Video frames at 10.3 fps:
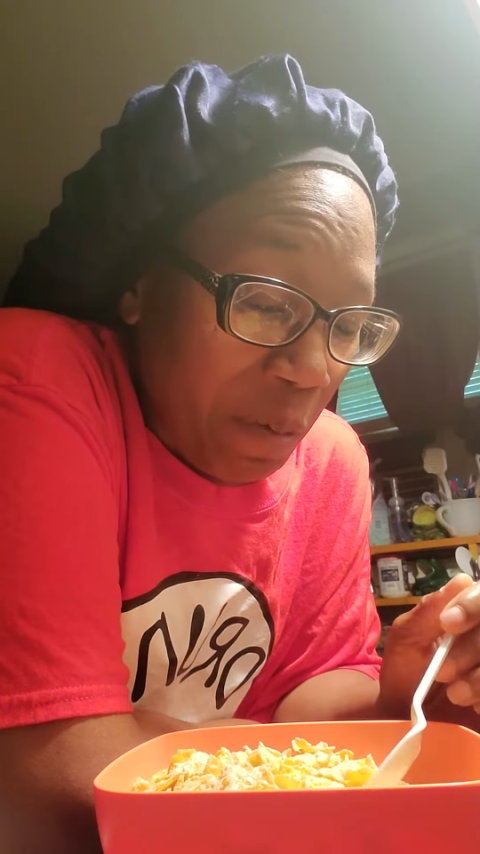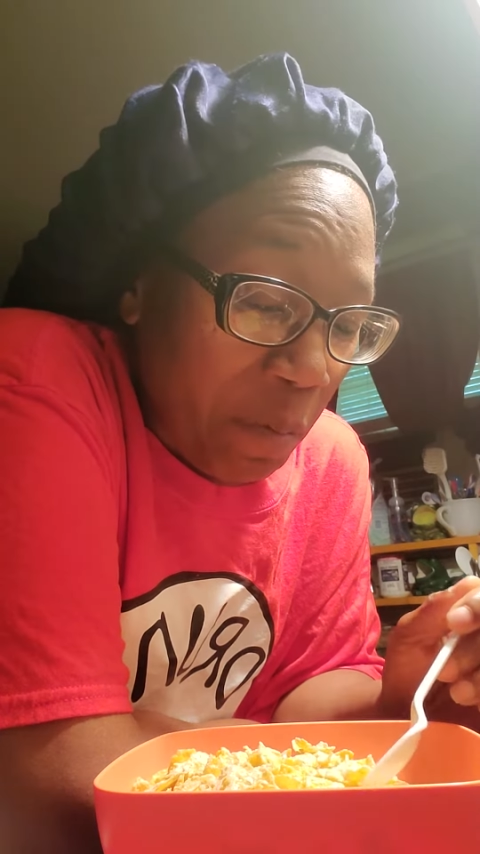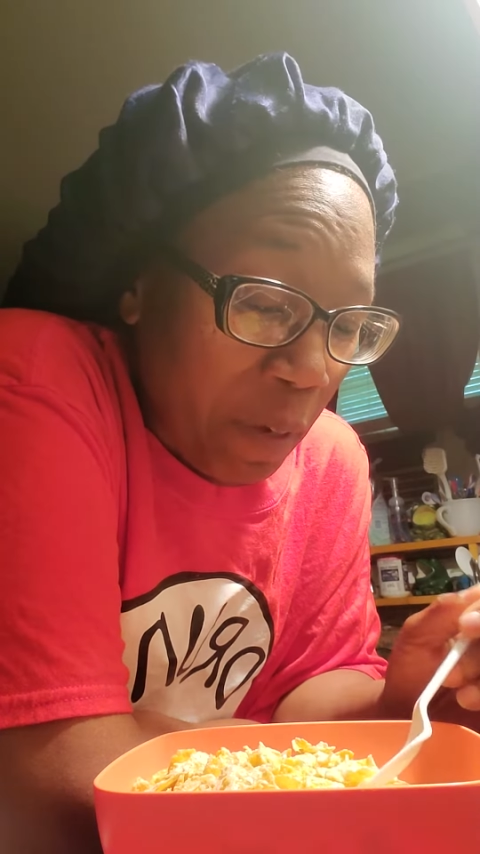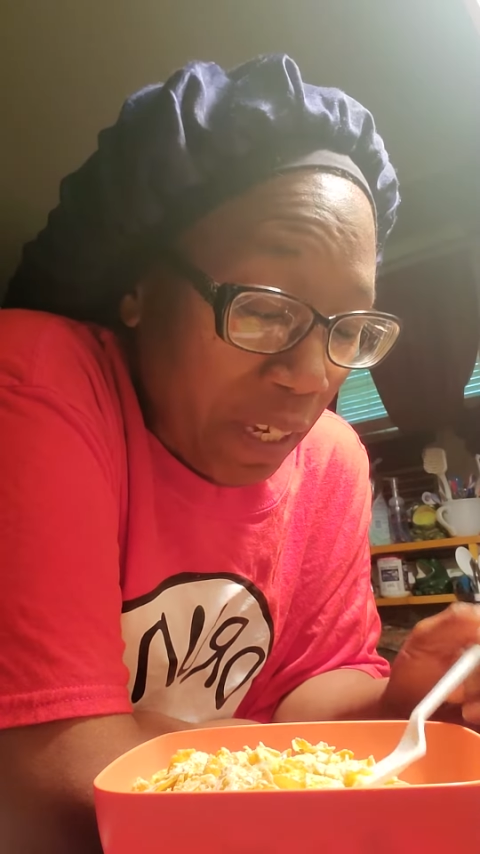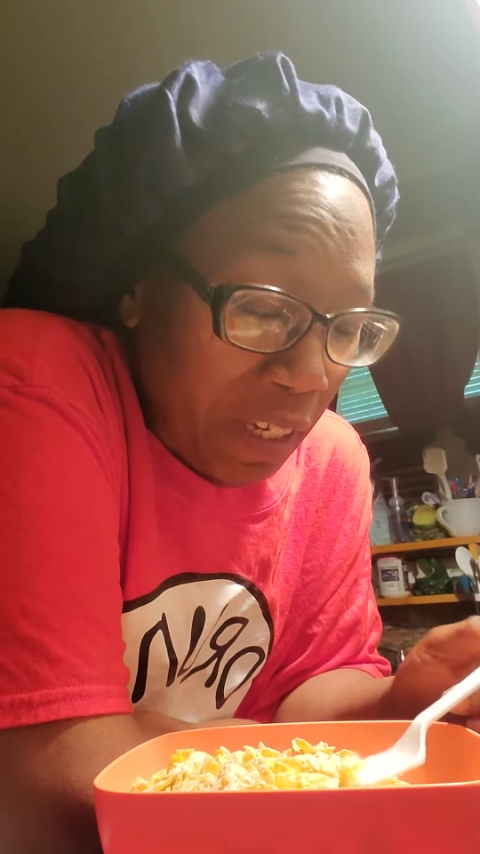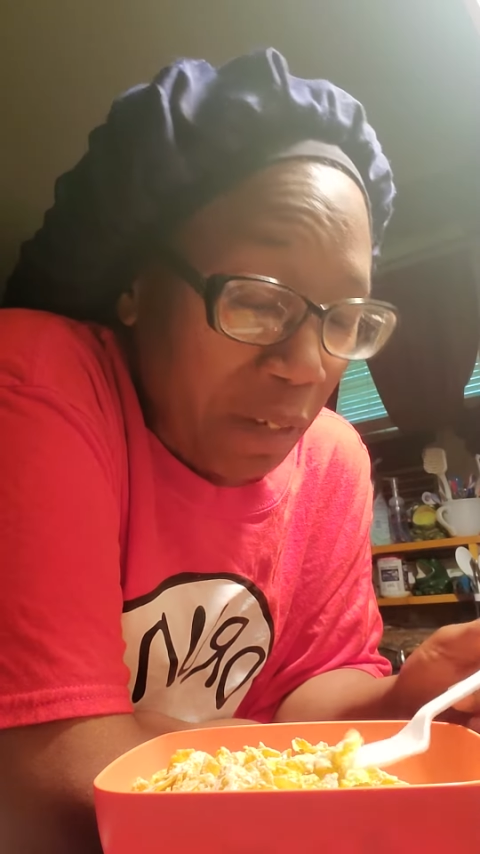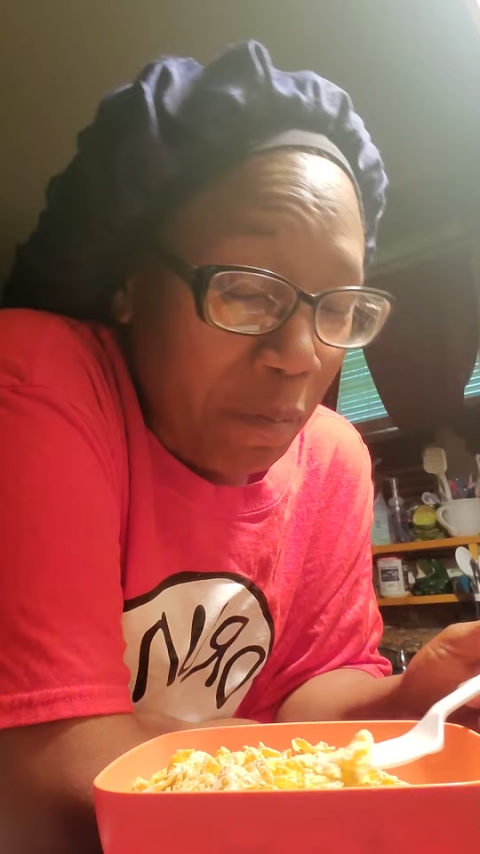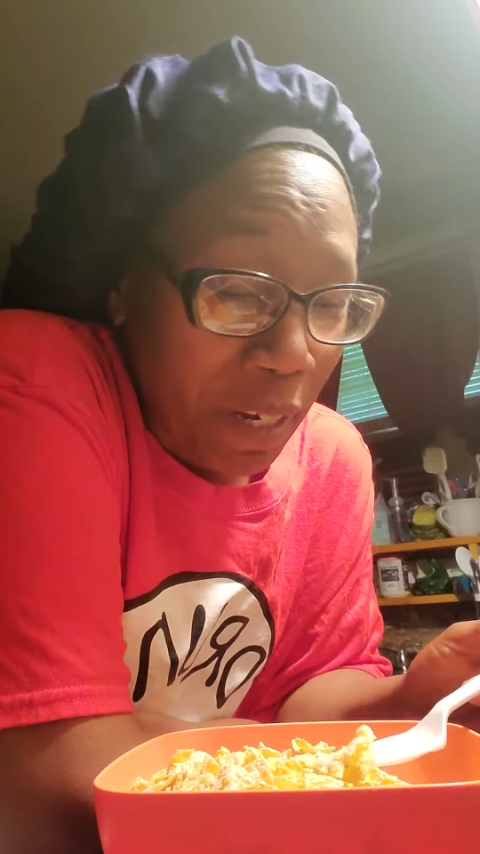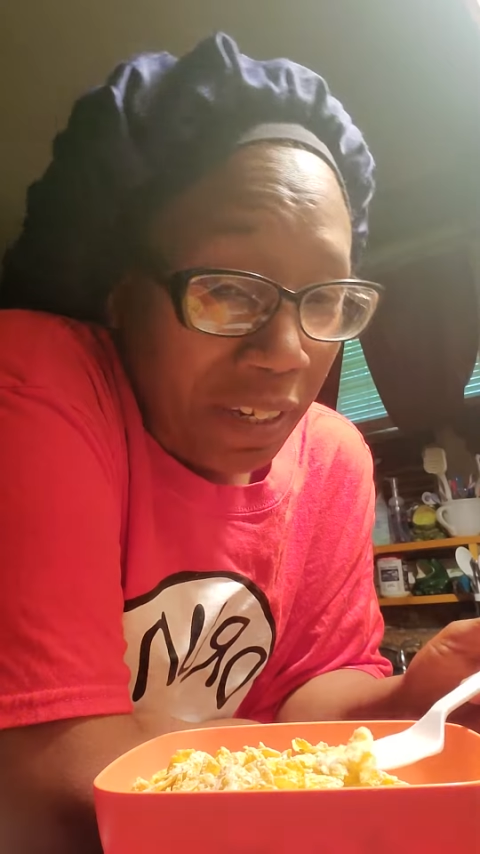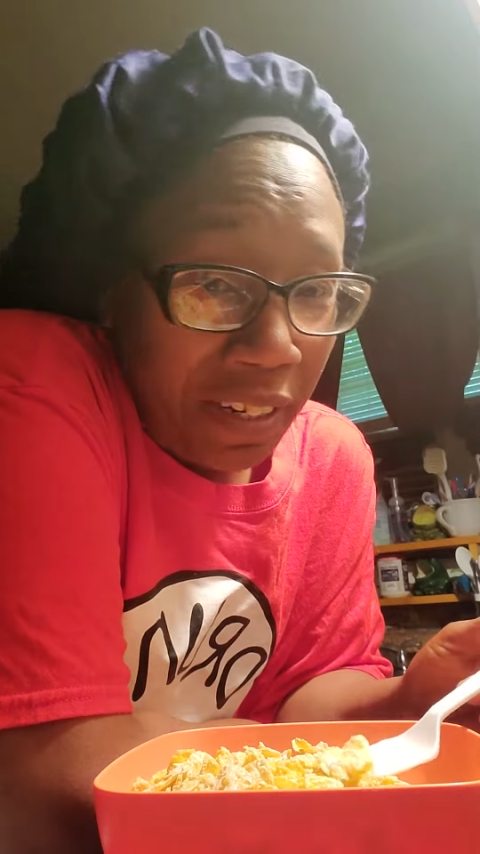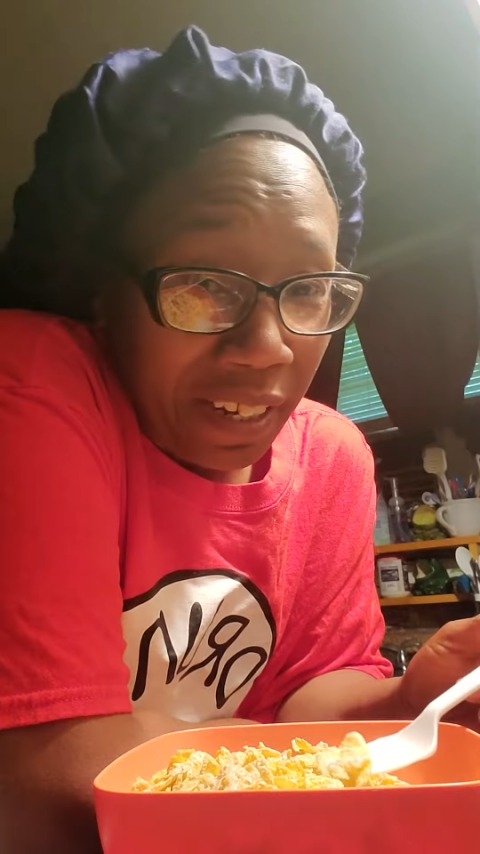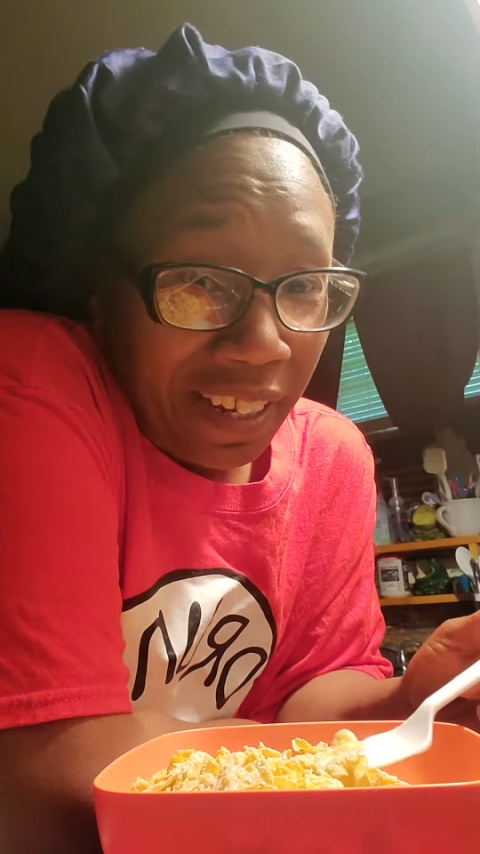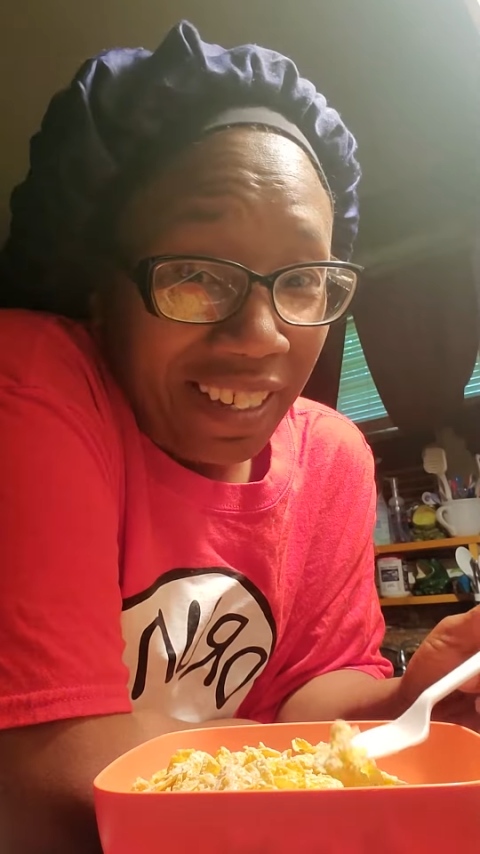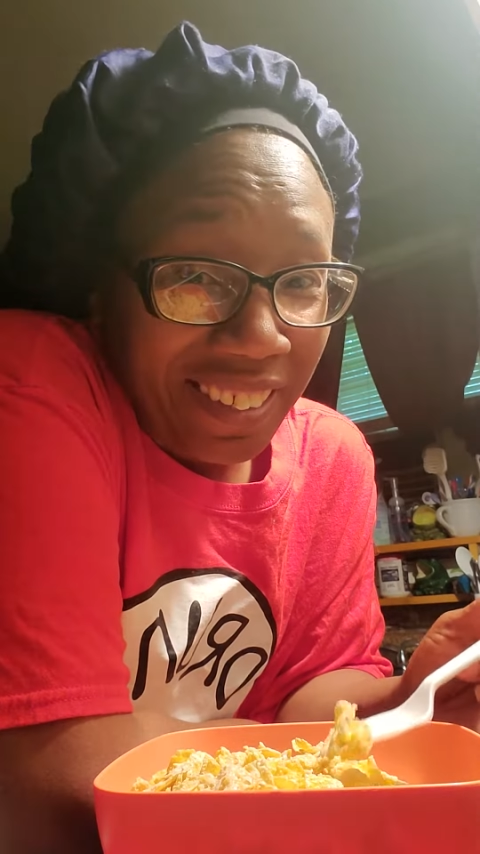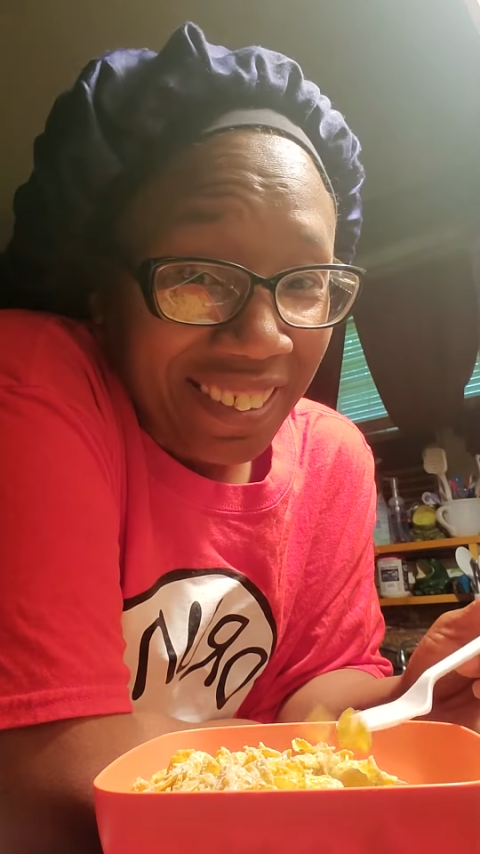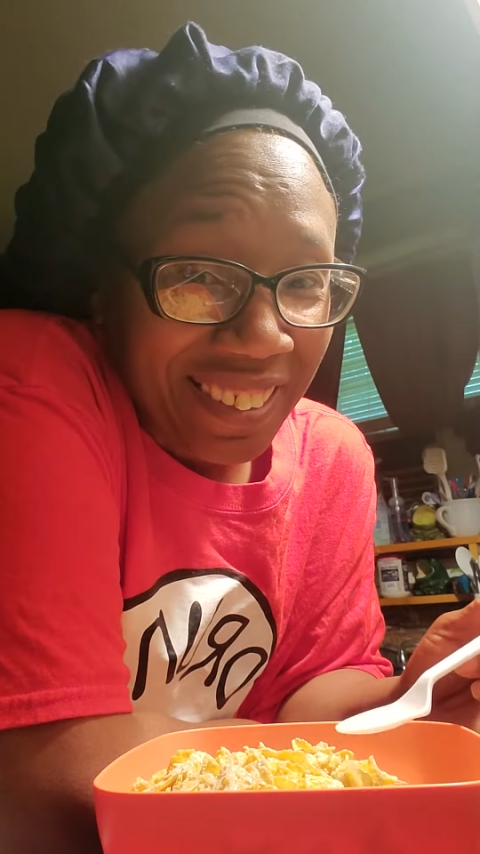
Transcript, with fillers: back in my day,